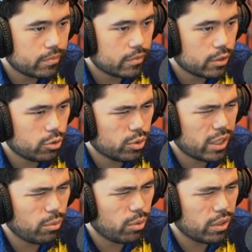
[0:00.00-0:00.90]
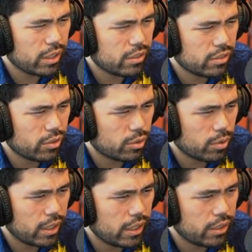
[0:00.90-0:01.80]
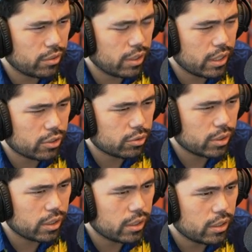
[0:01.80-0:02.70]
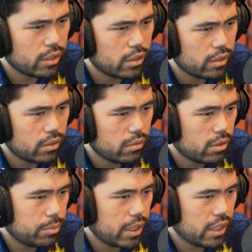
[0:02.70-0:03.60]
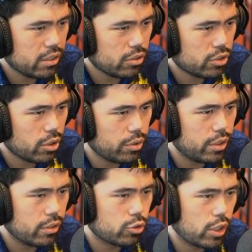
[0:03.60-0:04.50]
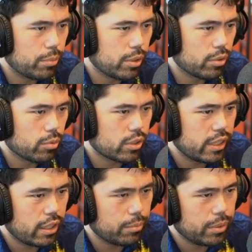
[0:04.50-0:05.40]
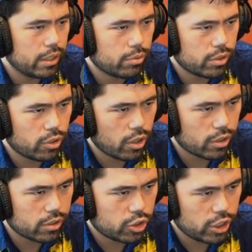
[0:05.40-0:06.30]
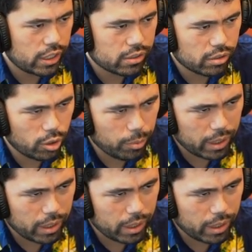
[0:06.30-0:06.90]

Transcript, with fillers: This rook a1. That doesn't look right either, actually. I mean, I guess I'll just go here and try to bring the rook down to b3, target the chain. This is a little bit